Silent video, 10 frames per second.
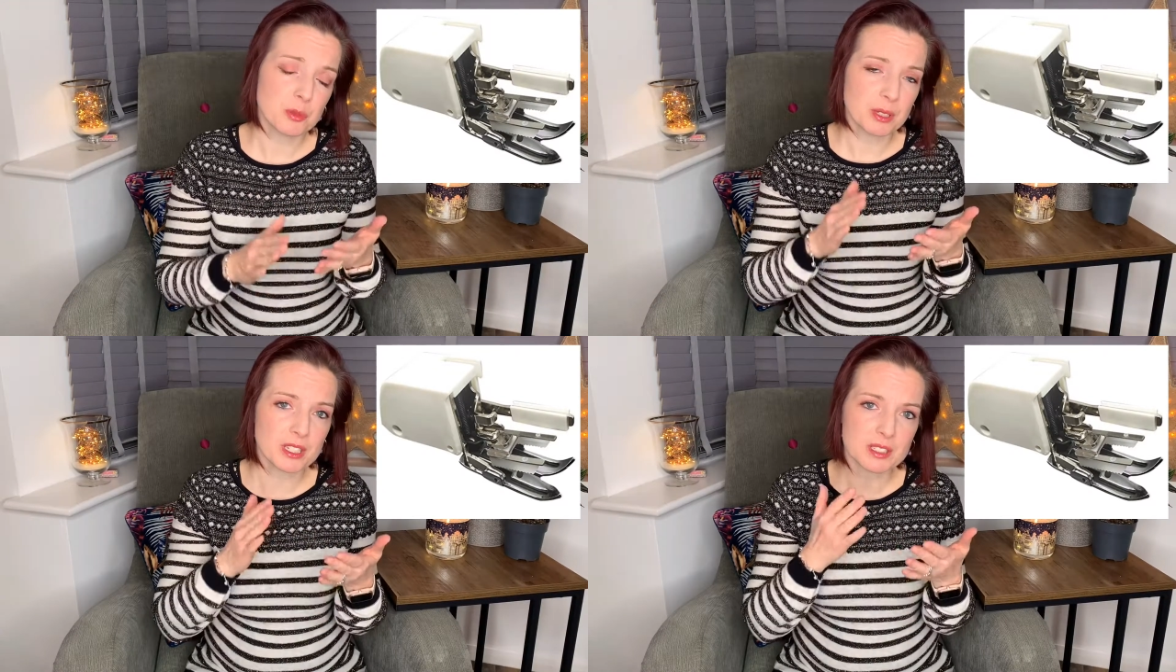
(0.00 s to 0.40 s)

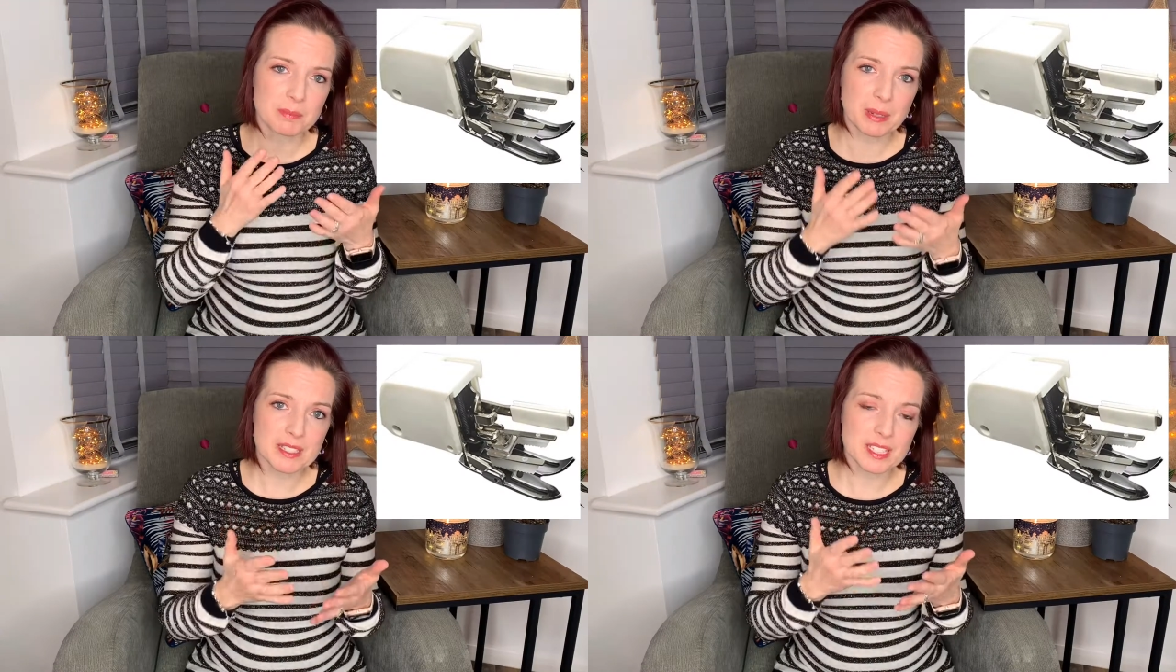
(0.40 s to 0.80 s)
because
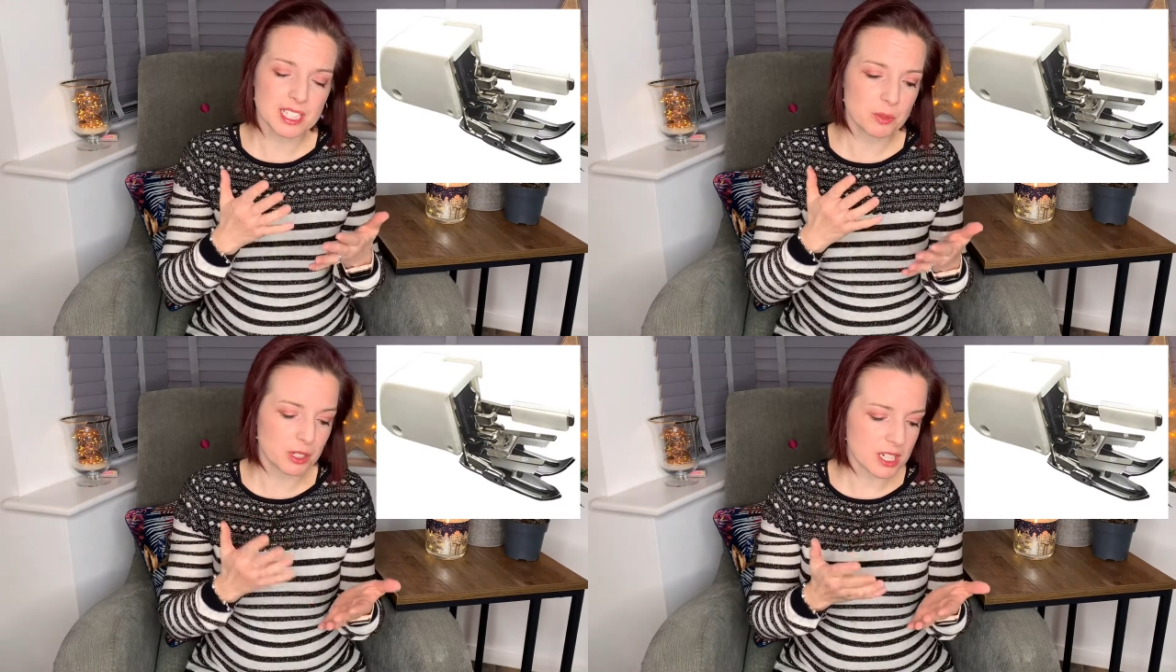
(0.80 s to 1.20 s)

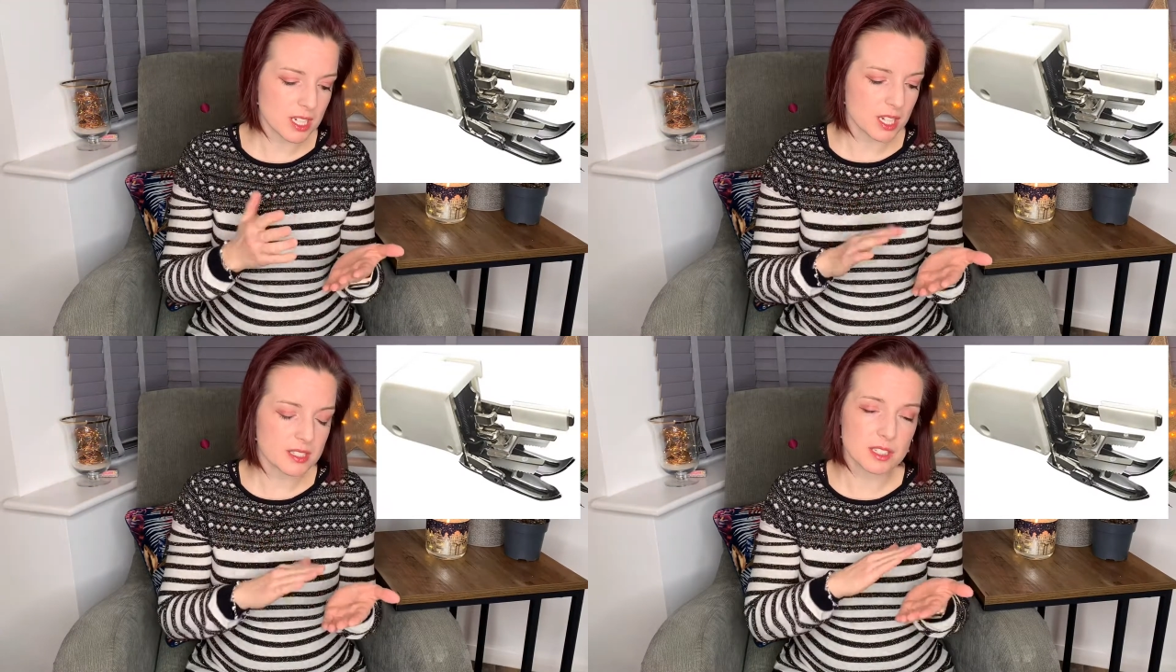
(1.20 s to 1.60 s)
basically what it
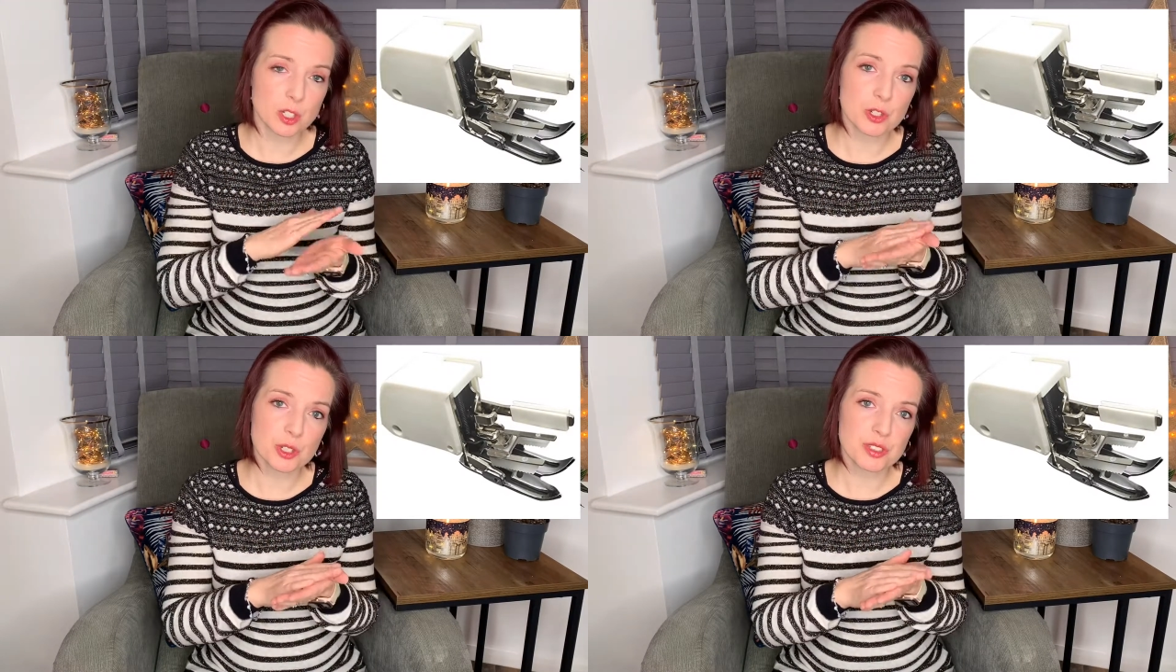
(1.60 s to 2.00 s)
does is
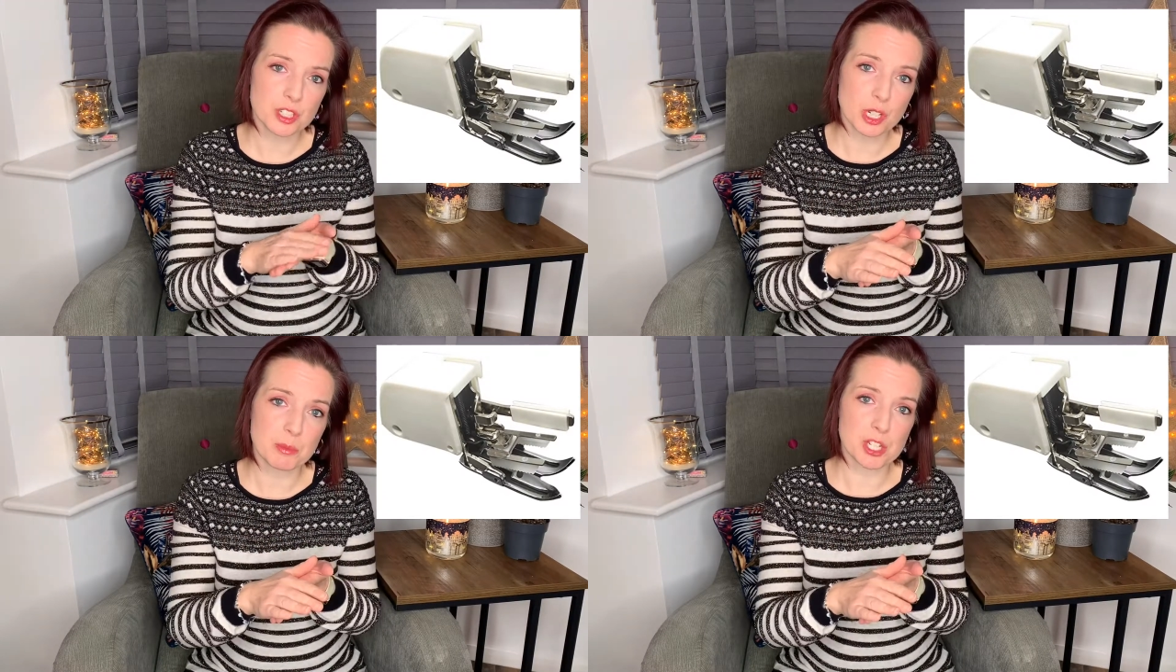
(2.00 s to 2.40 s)
on your
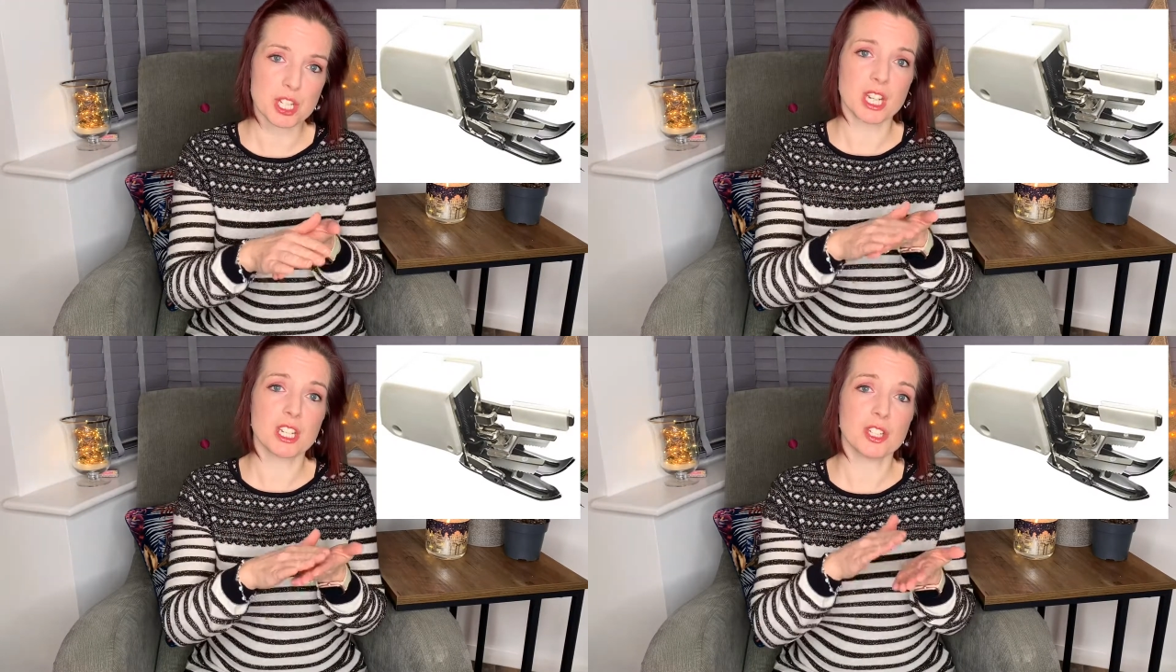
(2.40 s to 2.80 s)
sewing
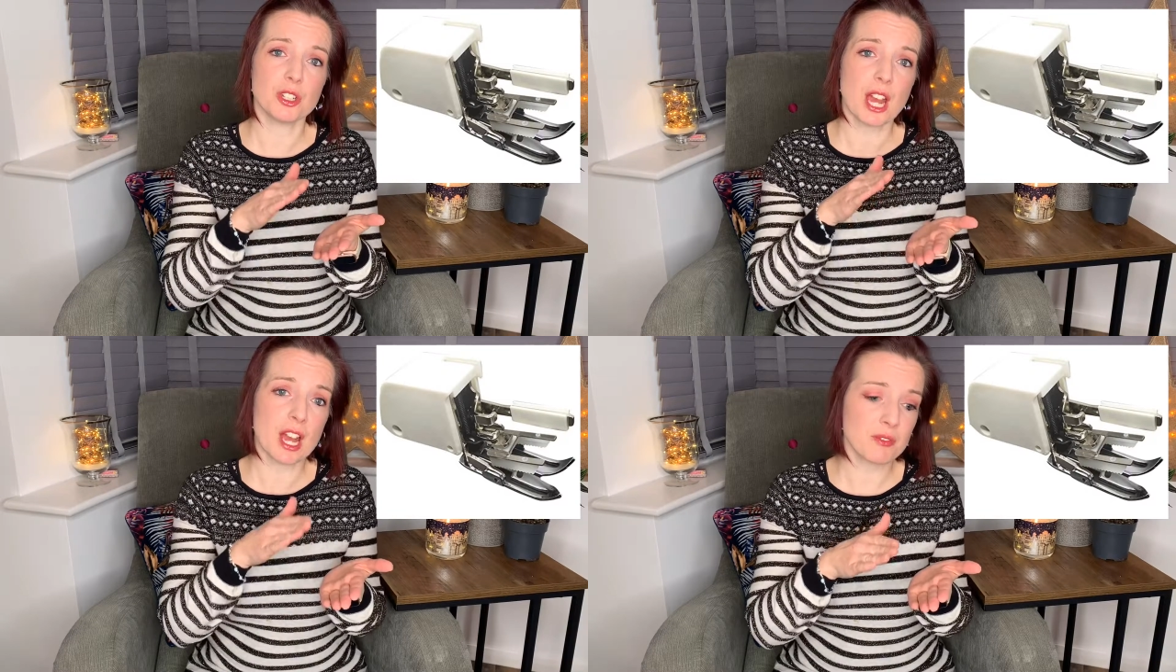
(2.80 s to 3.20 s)
machine,
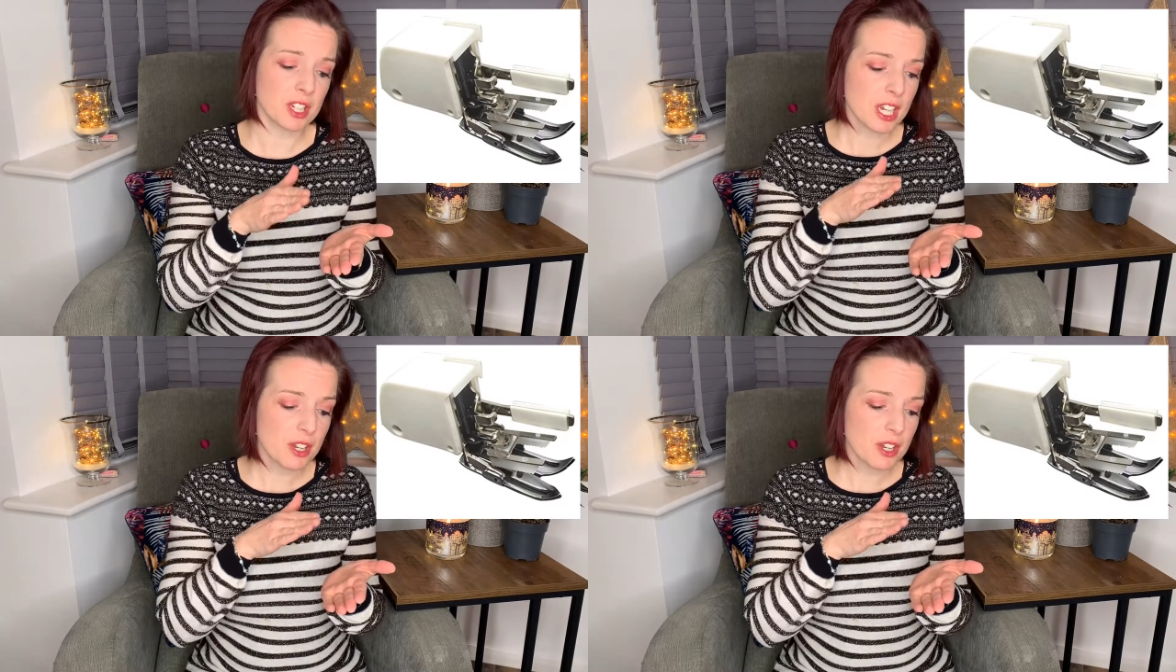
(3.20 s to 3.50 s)
you have